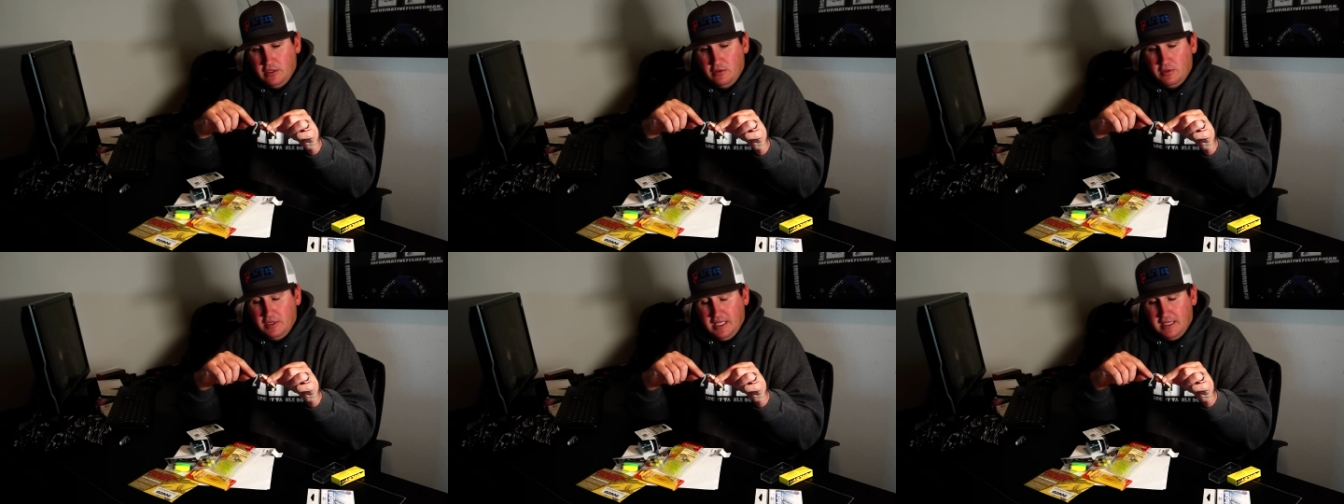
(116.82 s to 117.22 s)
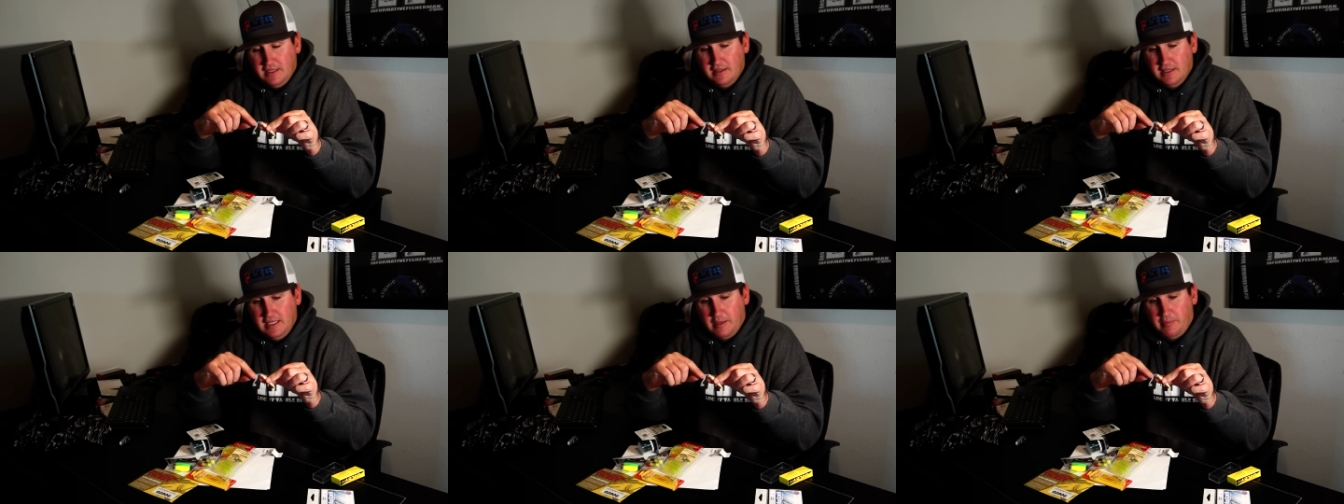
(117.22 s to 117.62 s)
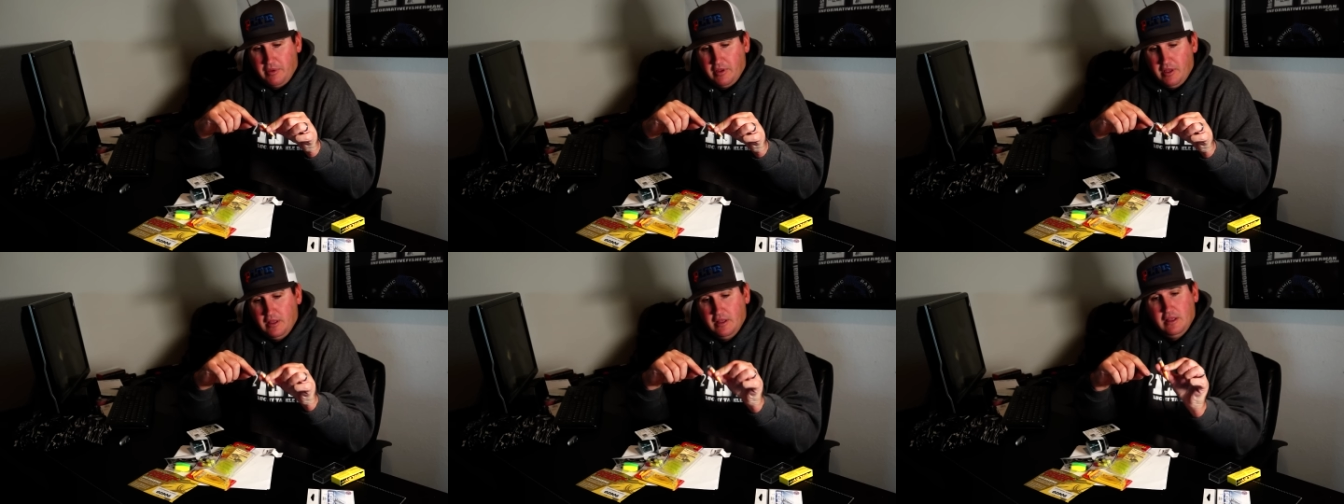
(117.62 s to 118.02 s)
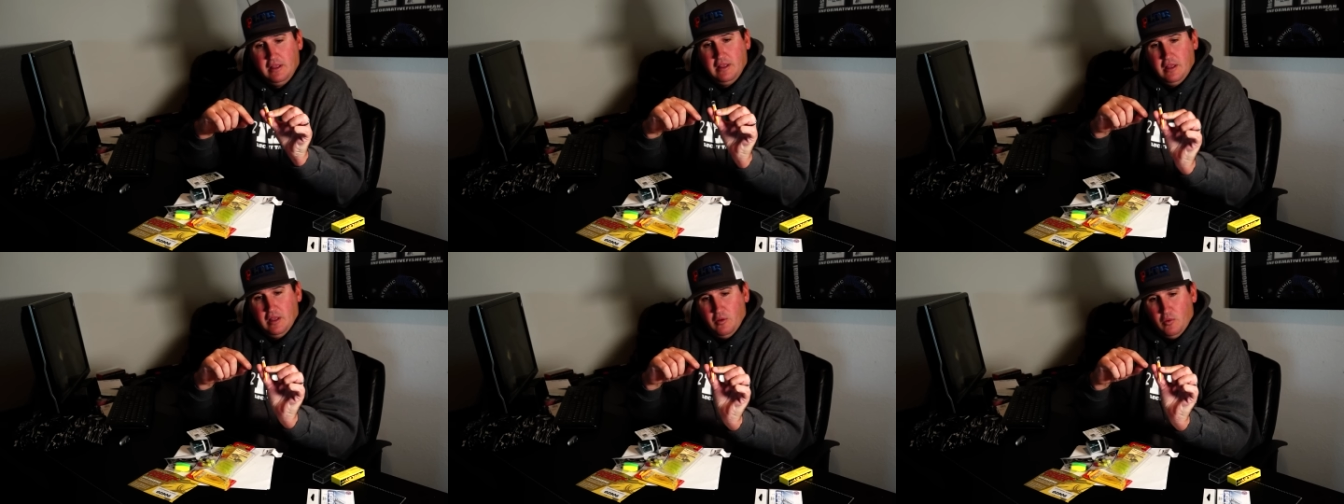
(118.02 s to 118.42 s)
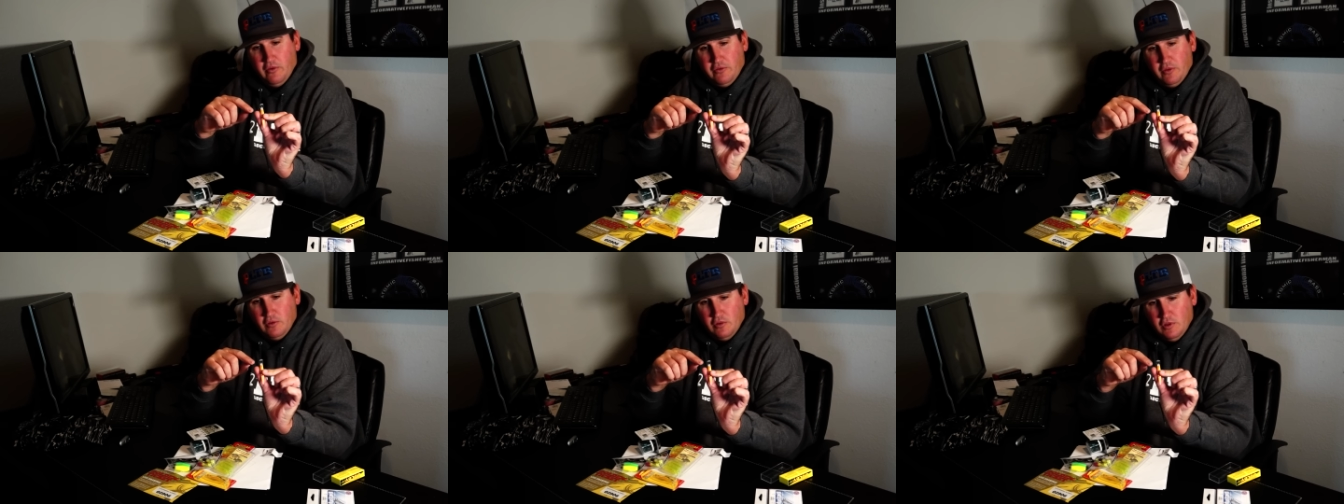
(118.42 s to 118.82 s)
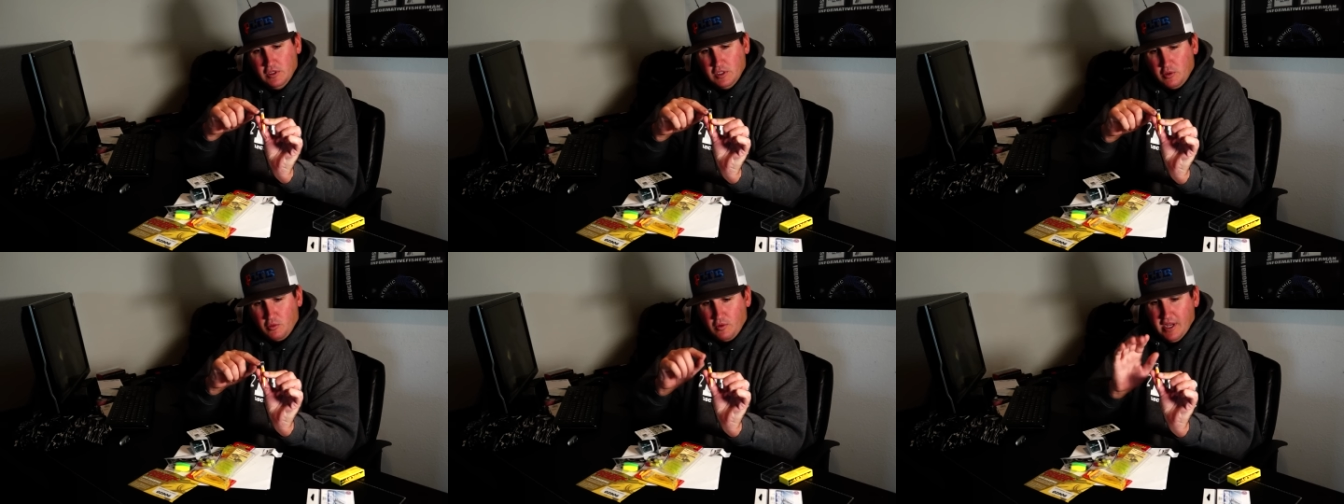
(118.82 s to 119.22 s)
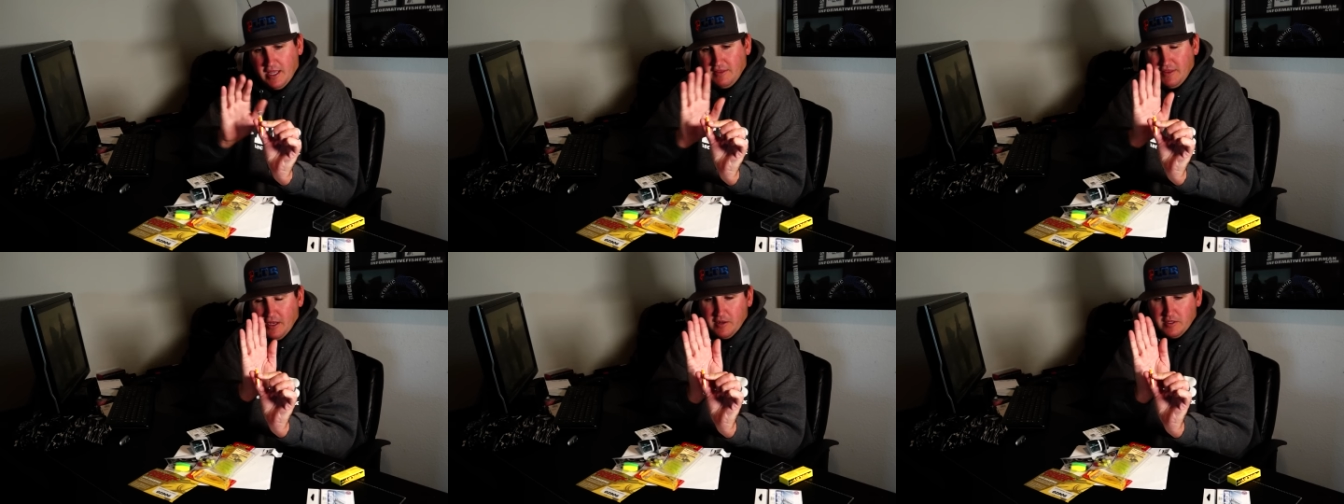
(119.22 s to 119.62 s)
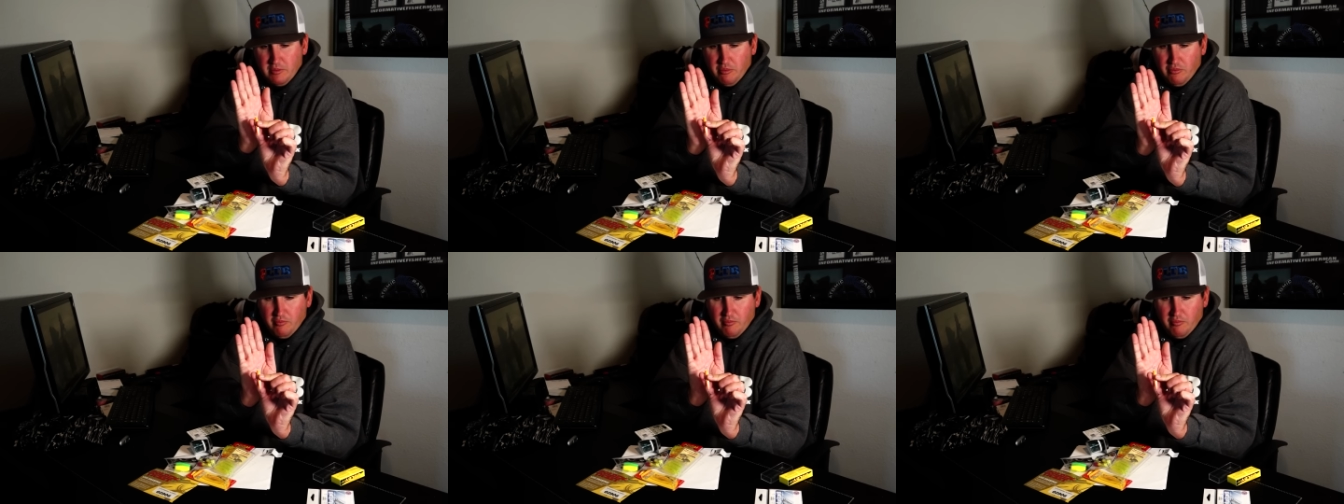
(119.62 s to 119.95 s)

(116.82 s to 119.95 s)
unique lip. If you look right there, it